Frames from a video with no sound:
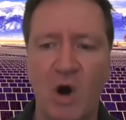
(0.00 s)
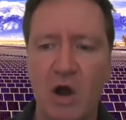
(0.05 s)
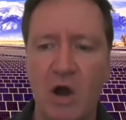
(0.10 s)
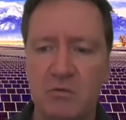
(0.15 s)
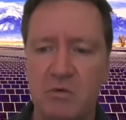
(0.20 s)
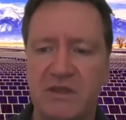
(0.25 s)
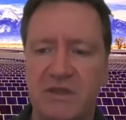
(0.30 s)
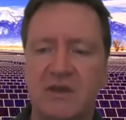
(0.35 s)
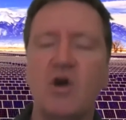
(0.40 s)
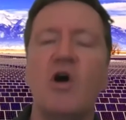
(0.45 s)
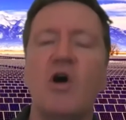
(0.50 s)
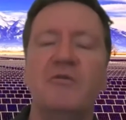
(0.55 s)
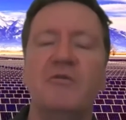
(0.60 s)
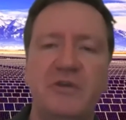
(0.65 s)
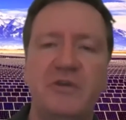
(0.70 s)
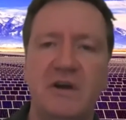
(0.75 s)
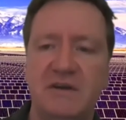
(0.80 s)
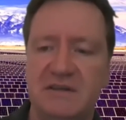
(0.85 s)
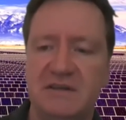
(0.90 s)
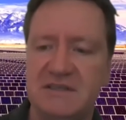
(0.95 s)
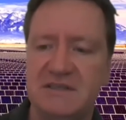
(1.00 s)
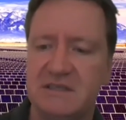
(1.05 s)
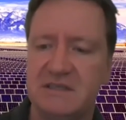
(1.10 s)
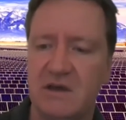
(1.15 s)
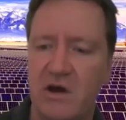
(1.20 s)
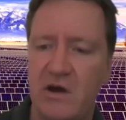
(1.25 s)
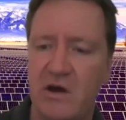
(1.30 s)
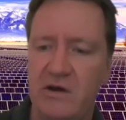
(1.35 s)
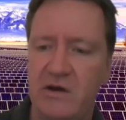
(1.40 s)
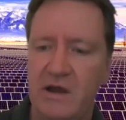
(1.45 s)
ability to buy
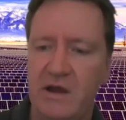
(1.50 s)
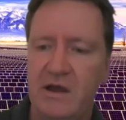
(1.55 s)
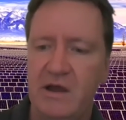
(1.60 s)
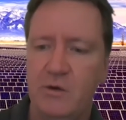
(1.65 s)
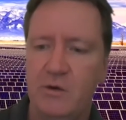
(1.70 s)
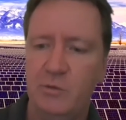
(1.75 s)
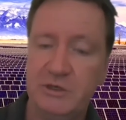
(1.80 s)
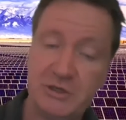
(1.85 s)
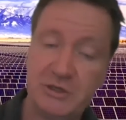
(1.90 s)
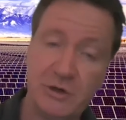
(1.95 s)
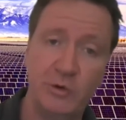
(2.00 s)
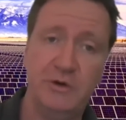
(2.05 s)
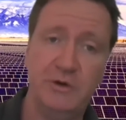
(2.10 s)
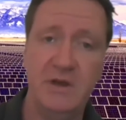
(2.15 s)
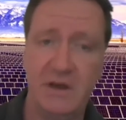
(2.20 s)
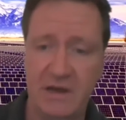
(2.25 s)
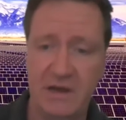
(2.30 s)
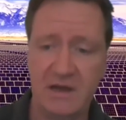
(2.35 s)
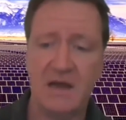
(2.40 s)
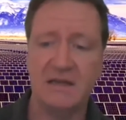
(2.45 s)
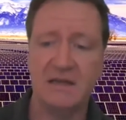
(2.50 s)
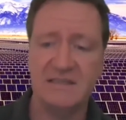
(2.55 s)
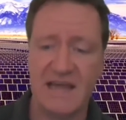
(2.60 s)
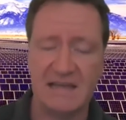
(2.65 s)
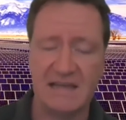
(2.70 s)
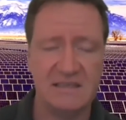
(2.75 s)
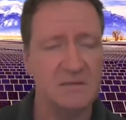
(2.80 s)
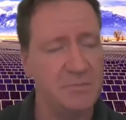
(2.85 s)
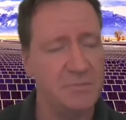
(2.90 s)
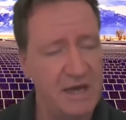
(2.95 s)
and buy with confidence,
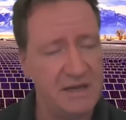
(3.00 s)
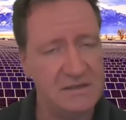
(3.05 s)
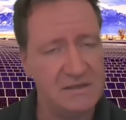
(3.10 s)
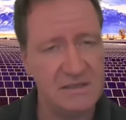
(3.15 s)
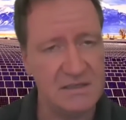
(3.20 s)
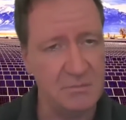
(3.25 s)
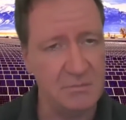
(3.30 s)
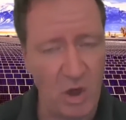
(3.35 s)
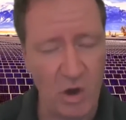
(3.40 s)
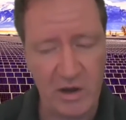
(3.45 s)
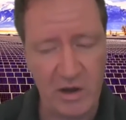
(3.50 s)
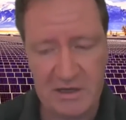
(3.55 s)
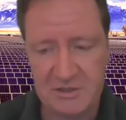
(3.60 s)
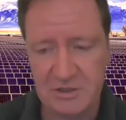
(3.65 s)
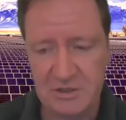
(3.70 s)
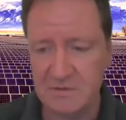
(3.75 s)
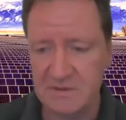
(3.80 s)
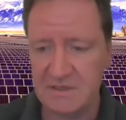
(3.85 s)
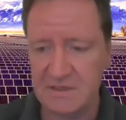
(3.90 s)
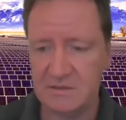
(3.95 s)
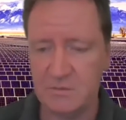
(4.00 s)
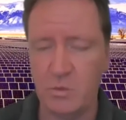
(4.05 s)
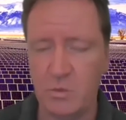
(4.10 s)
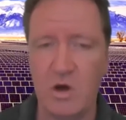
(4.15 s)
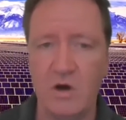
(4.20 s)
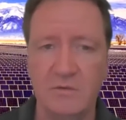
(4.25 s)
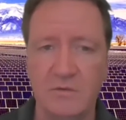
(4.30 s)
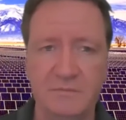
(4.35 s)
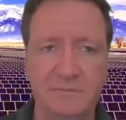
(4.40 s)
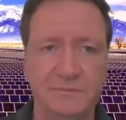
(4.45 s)
so which could
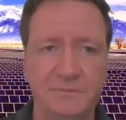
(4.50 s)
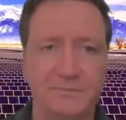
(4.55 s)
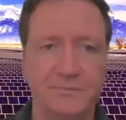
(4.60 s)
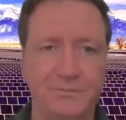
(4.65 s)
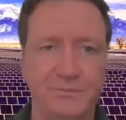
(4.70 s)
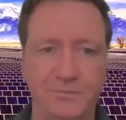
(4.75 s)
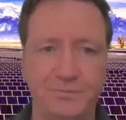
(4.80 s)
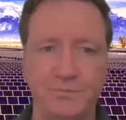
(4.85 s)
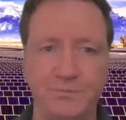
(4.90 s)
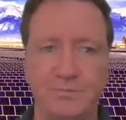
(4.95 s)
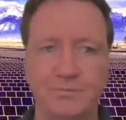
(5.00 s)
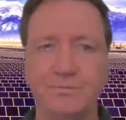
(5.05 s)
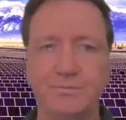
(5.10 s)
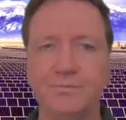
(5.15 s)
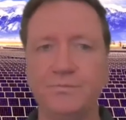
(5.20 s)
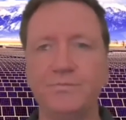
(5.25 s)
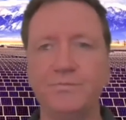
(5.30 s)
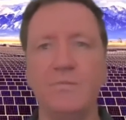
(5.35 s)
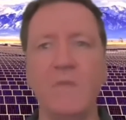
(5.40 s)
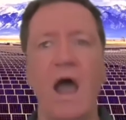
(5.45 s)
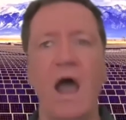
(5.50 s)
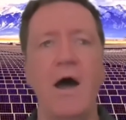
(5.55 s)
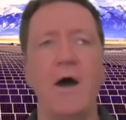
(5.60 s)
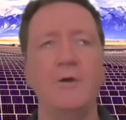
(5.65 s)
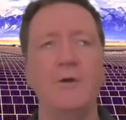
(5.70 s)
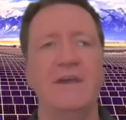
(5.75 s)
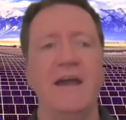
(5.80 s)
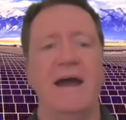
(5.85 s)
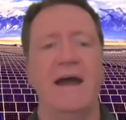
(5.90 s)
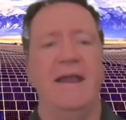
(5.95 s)
exacerbate supply
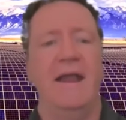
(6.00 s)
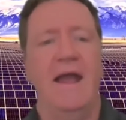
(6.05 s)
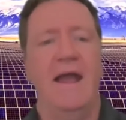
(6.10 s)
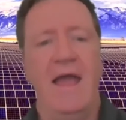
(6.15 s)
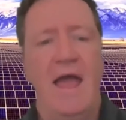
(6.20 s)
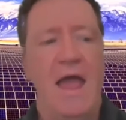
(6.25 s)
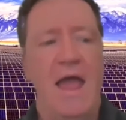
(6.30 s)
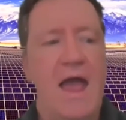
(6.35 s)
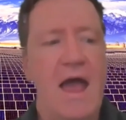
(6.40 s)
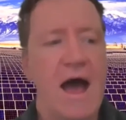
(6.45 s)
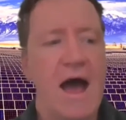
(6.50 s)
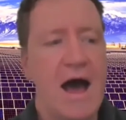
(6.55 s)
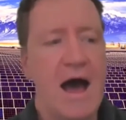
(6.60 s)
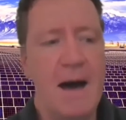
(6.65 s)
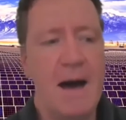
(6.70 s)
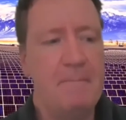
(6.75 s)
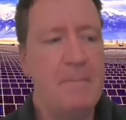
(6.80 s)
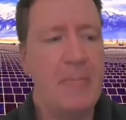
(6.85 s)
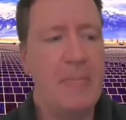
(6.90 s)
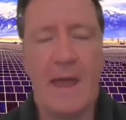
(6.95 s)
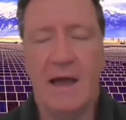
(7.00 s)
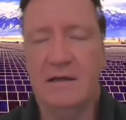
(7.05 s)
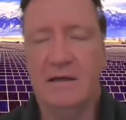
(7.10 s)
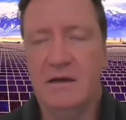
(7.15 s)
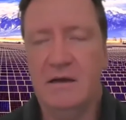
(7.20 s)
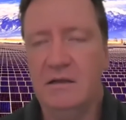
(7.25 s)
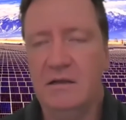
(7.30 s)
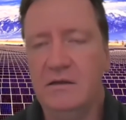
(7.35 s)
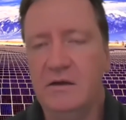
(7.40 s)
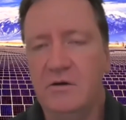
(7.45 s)
issues as well.
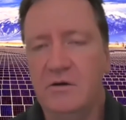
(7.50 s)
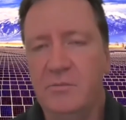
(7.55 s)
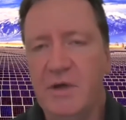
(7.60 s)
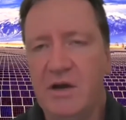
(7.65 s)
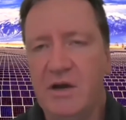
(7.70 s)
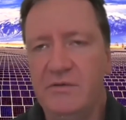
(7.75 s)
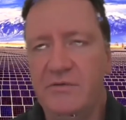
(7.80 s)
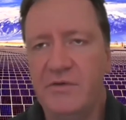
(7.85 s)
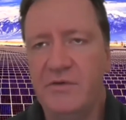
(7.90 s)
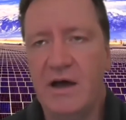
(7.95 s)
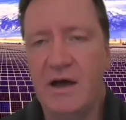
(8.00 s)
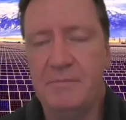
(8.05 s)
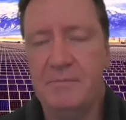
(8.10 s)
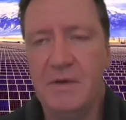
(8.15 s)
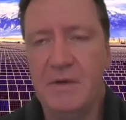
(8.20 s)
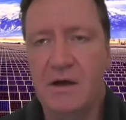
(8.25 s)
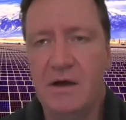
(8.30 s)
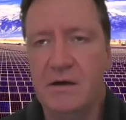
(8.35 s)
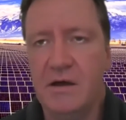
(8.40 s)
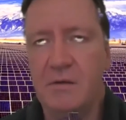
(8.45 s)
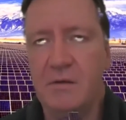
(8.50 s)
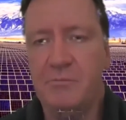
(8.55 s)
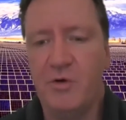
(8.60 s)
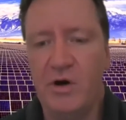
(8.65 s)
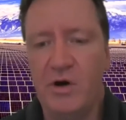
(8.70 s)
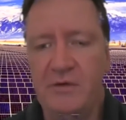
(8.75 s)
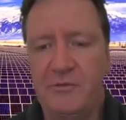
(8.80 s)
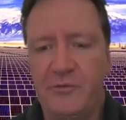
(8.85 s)
Okay, a